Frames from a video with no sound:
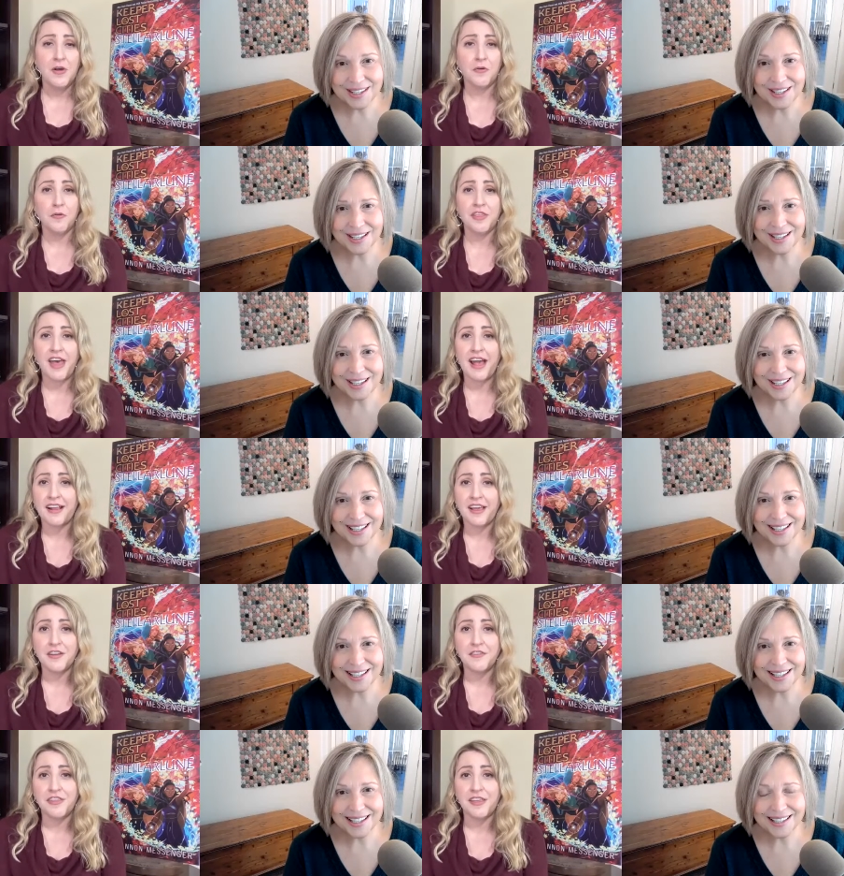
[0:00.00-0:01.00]
Speaker 1: that
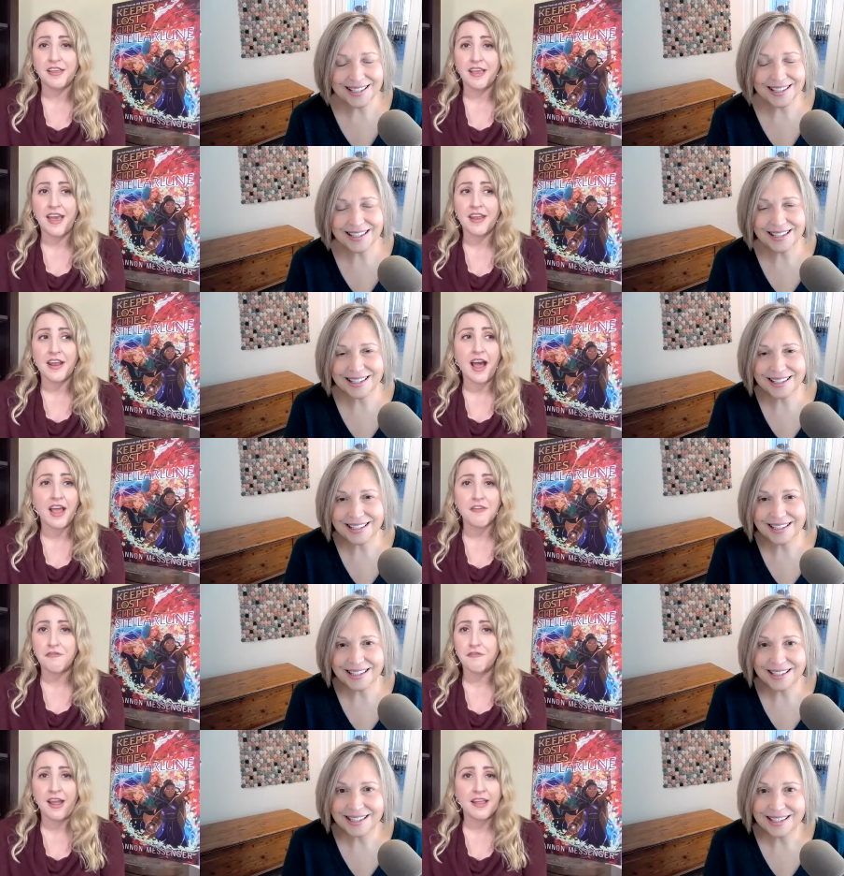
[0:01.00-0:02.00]
kind of thing. And I
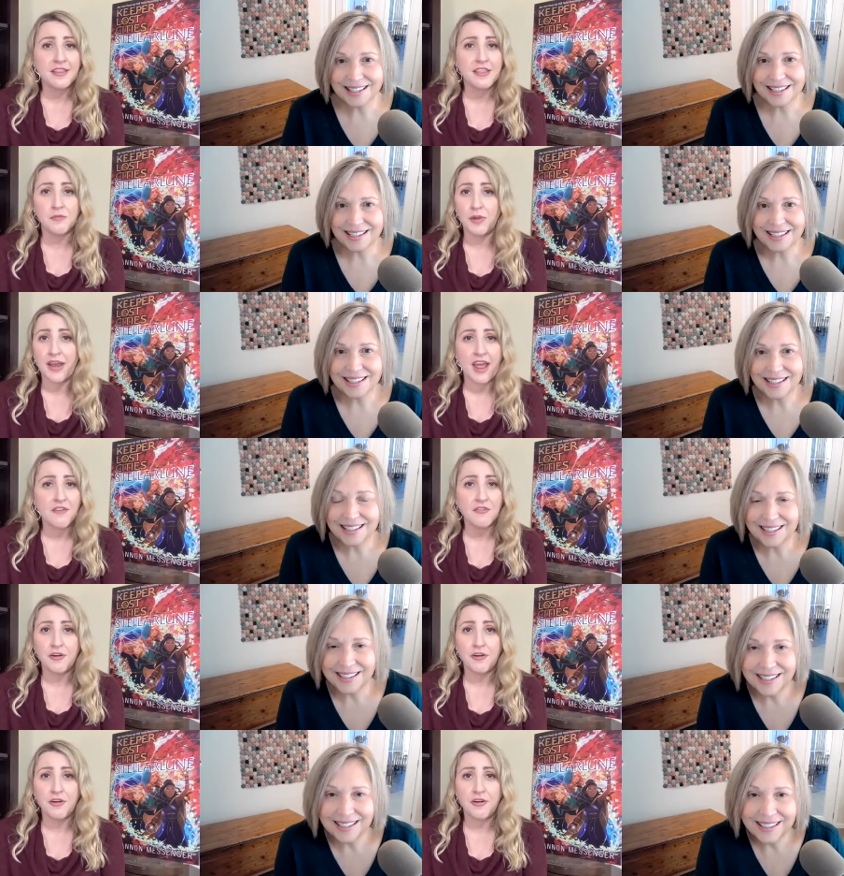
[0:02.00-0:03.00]
find that
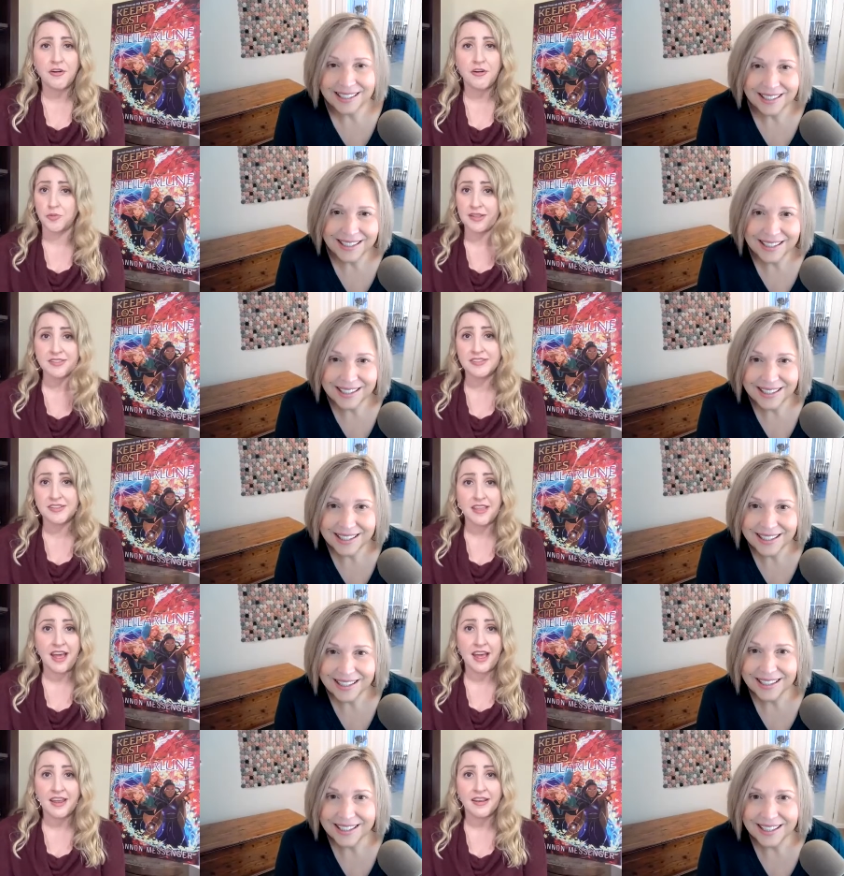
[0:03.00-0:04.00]
whenever I trust
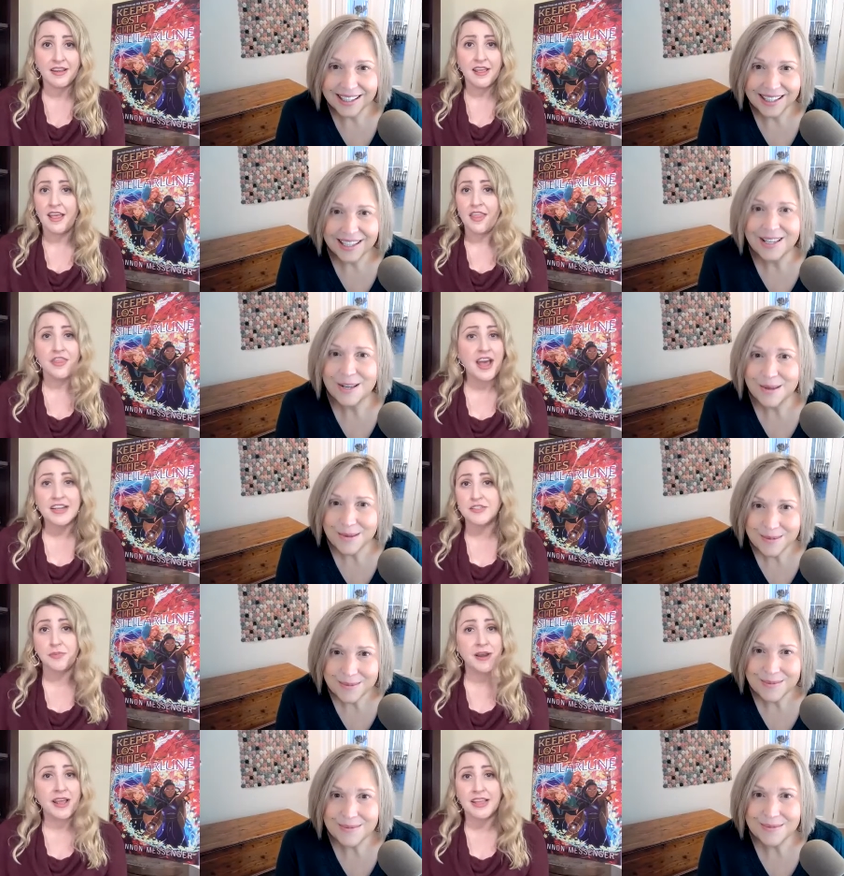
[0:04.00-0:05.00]
that, that's
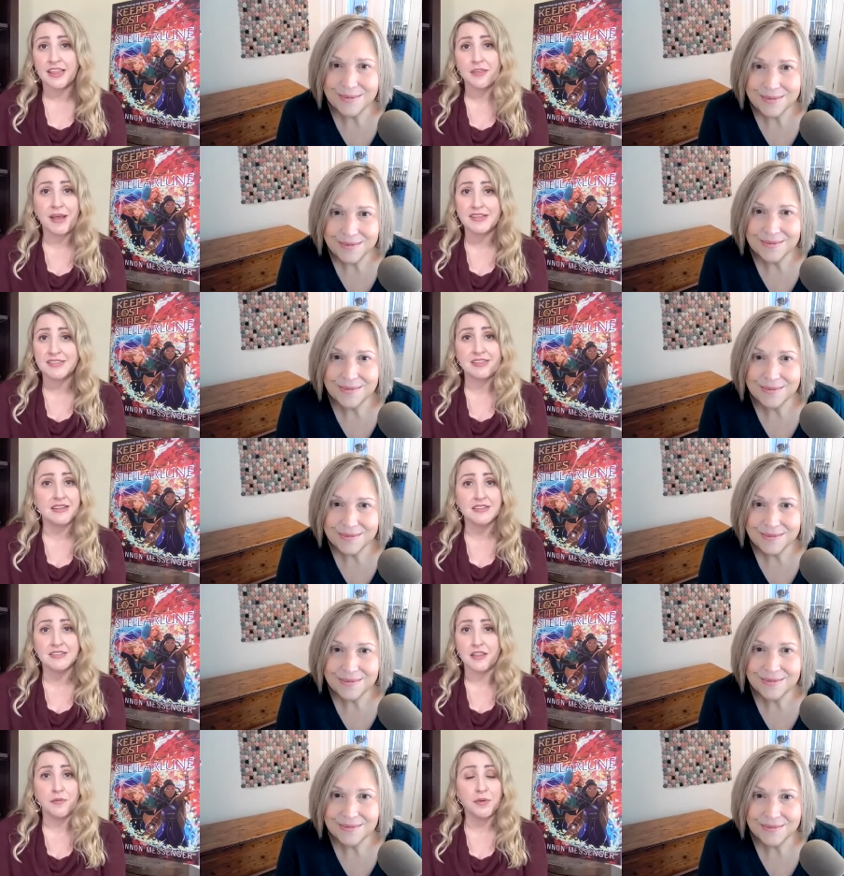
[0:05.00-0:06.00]
when I get the best
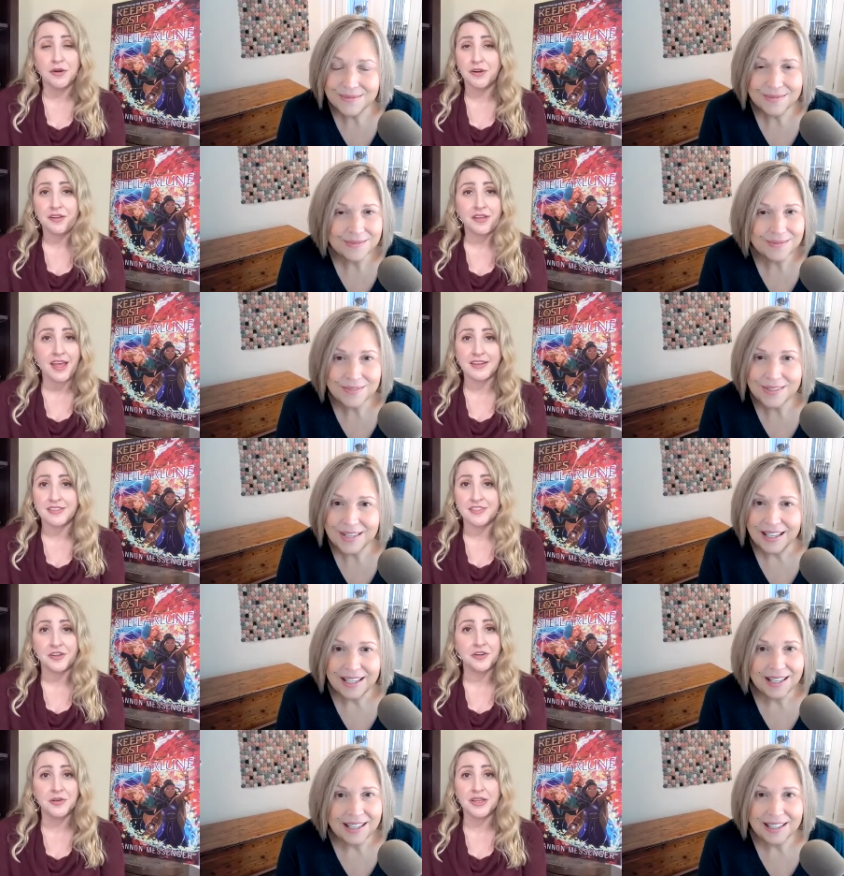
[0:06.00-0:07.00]
scenes in the book. And
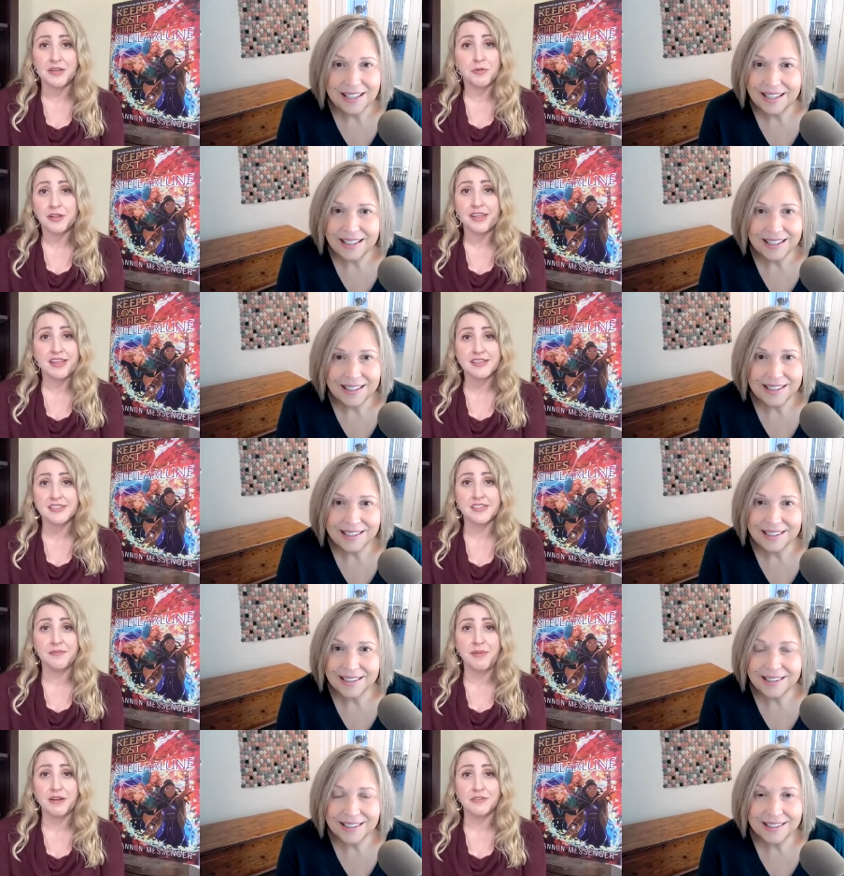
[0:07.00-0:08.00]
so it really
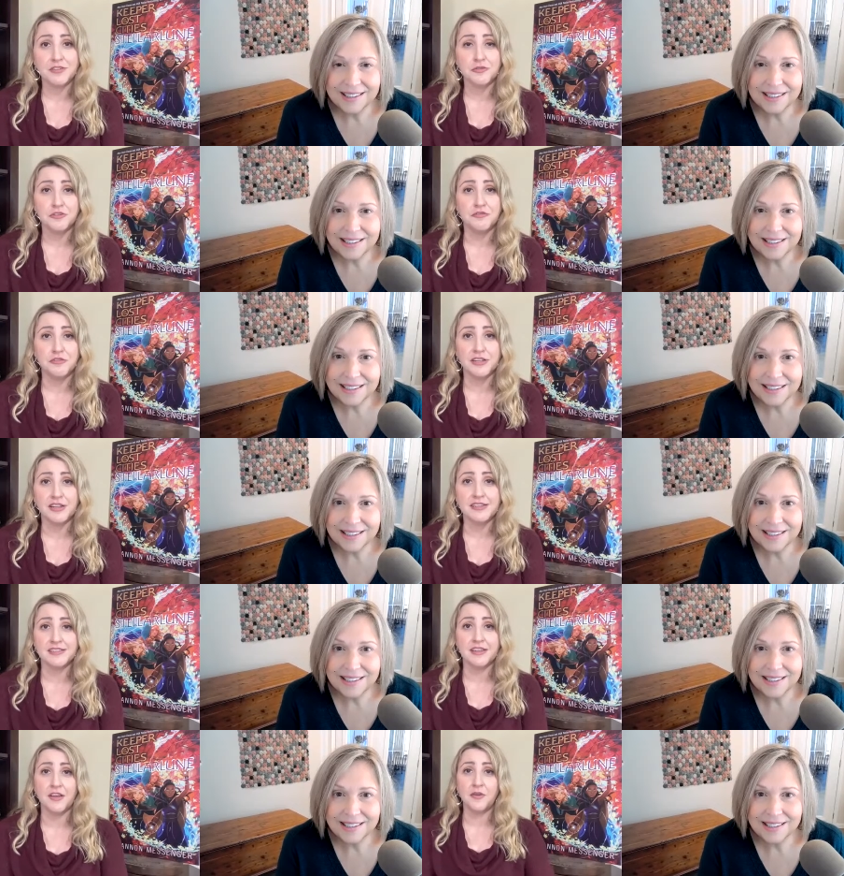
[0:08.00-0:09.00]
is about sort of
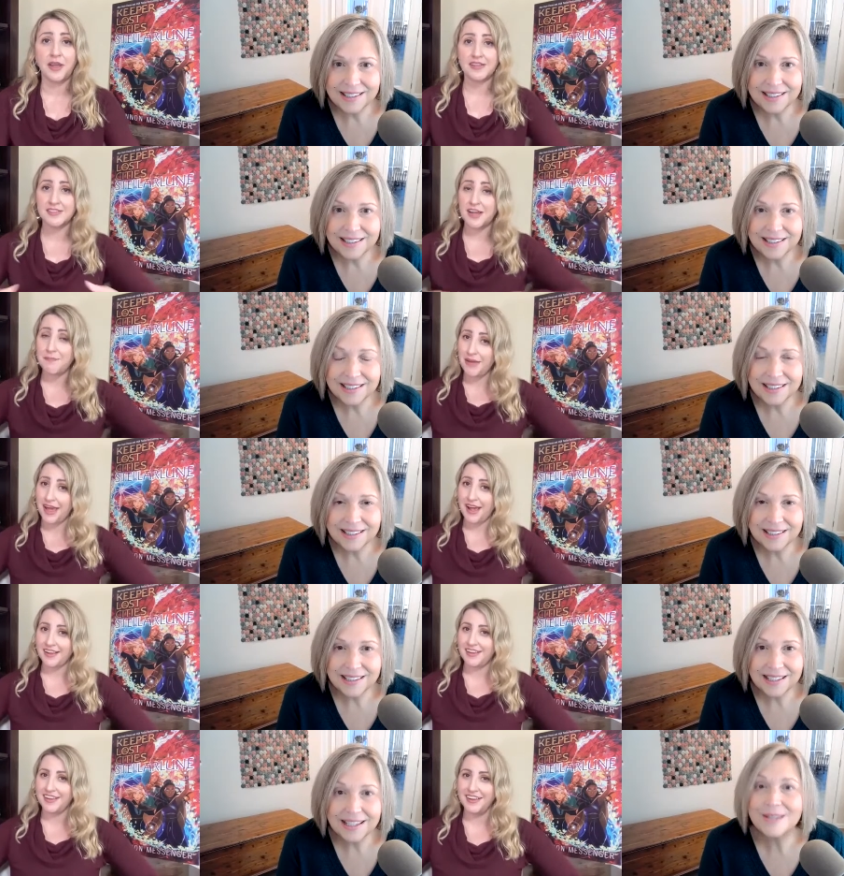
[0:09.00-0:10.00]
realizing, okay, step back,